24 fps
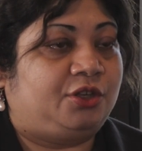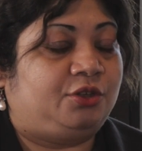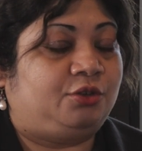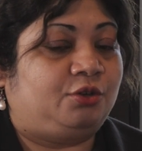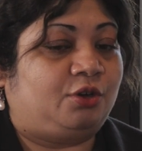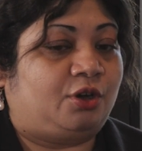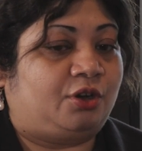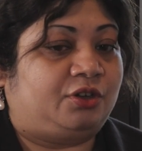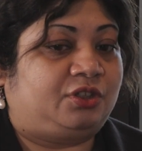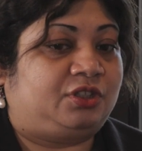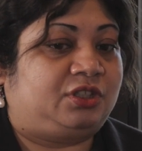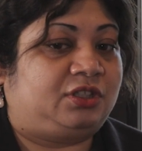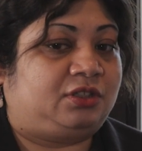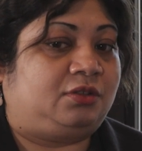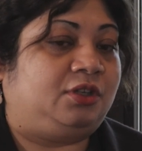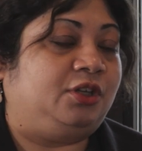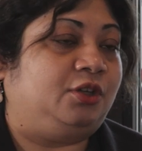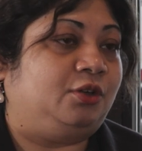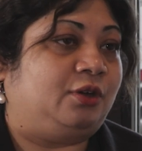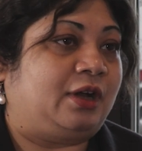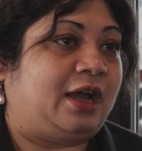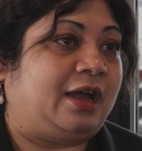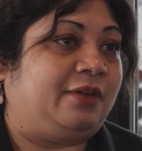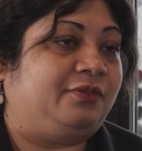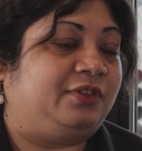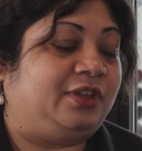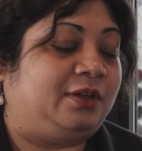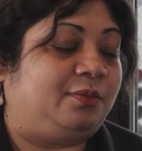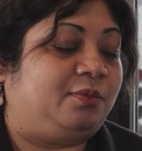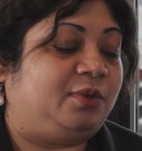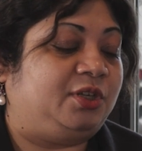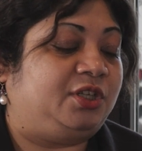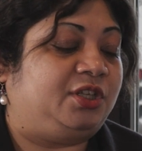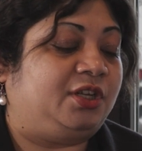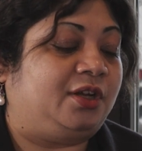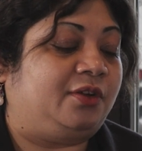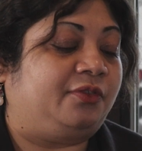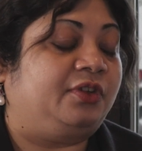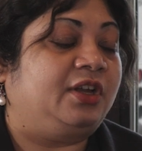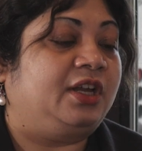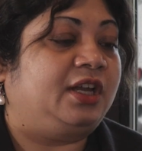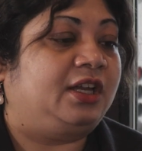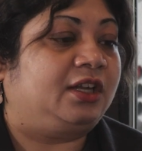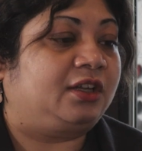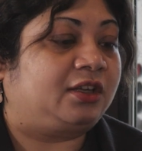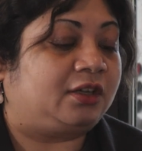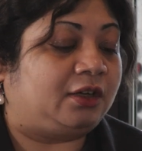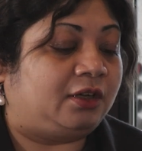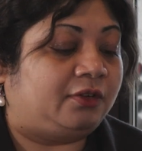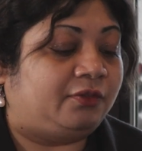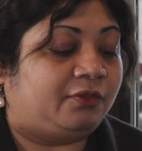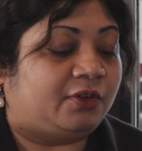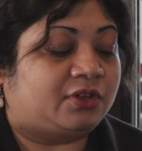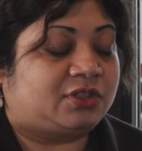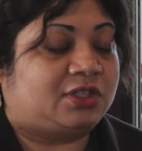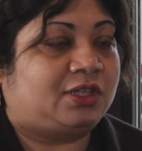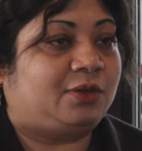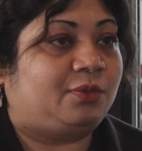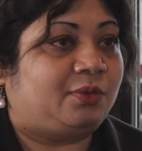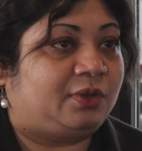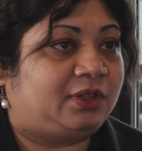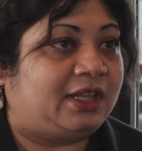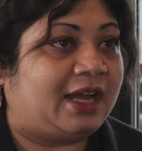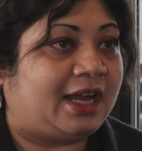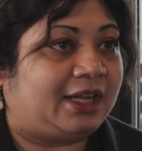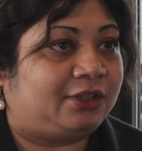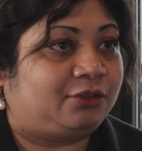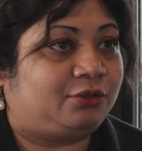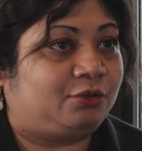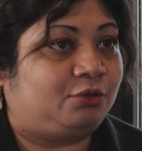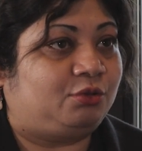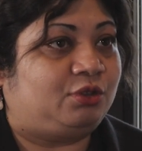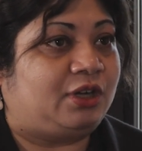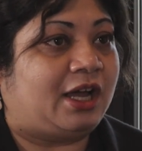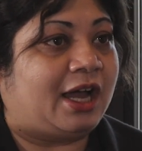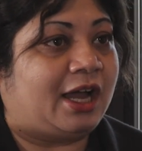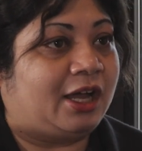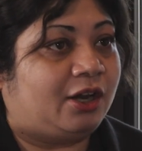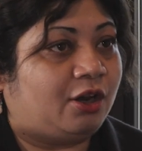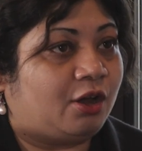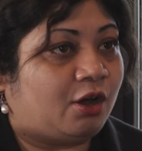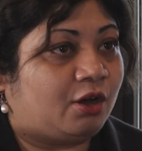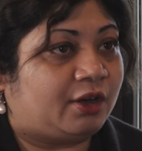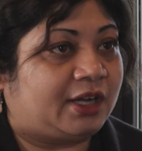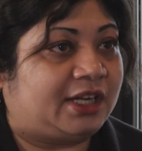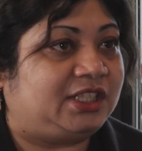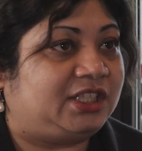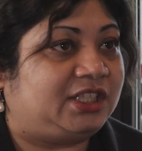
you are you know have the ability of conversing with that through dialogue